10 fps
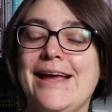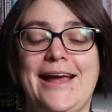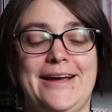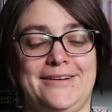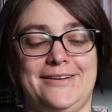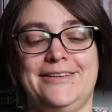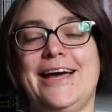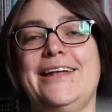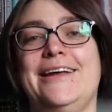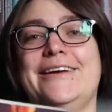and
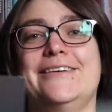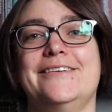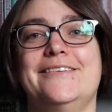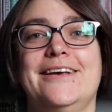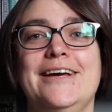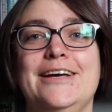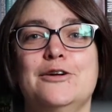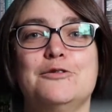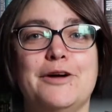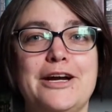that is
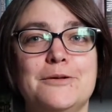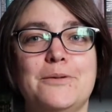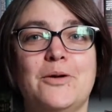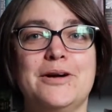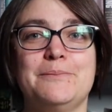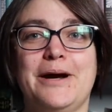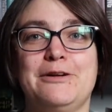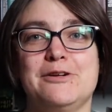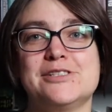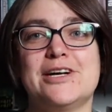Fireborne by
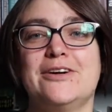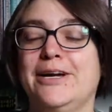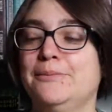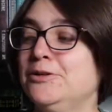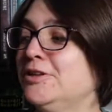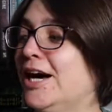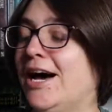Rosaria Munda.